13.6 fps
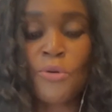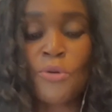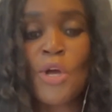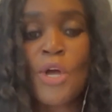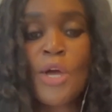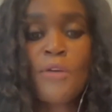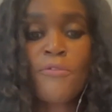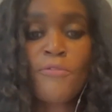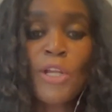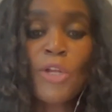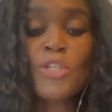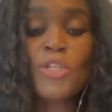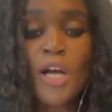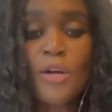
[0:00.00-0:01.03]
or
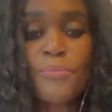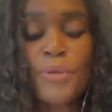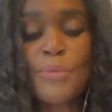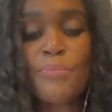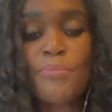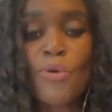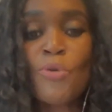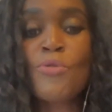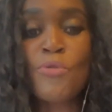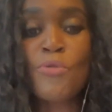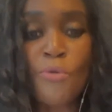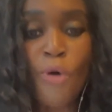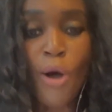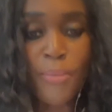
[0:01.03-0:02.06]
fellow young people who
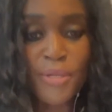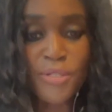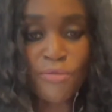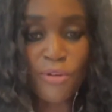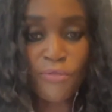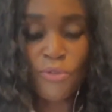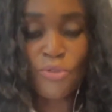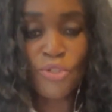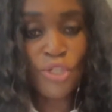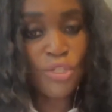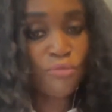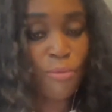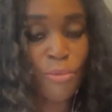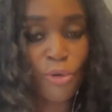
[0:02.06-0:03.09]
grew up as
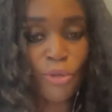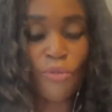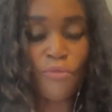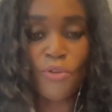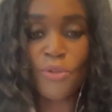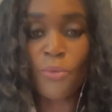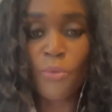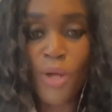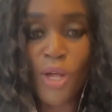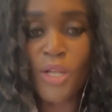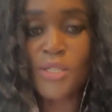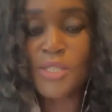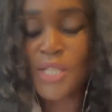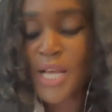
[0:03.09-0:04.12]
refugees from all over the
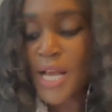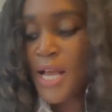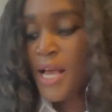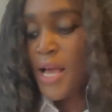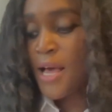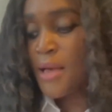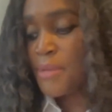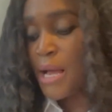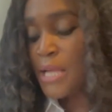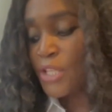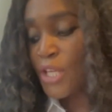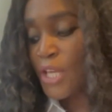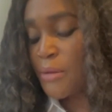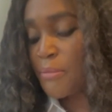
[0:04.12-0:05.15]
world. I
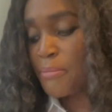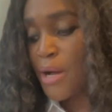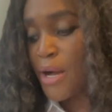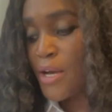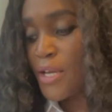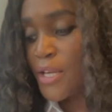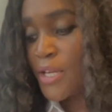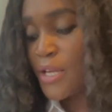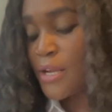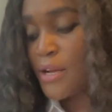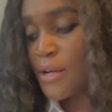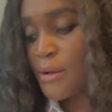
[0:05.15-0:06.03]
think my